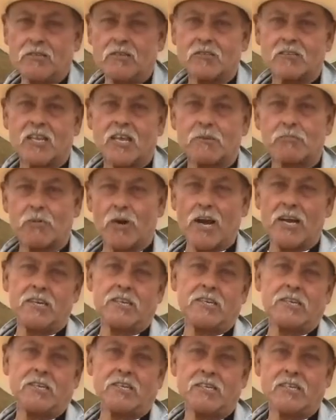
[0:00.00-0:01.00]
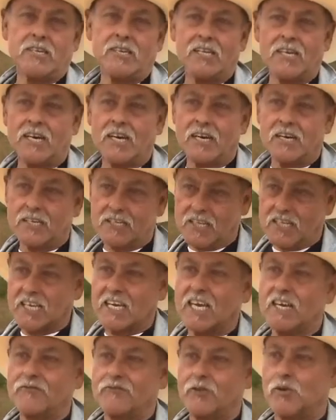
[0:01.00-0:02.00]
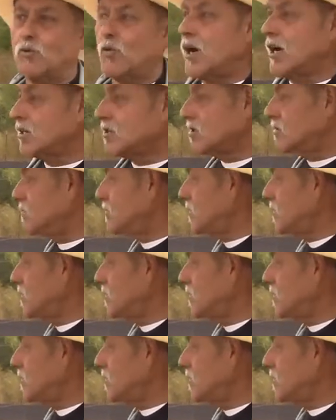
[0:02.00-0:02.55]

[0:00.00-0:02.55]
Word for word: to take pride in it, and uh, they got to feel welcome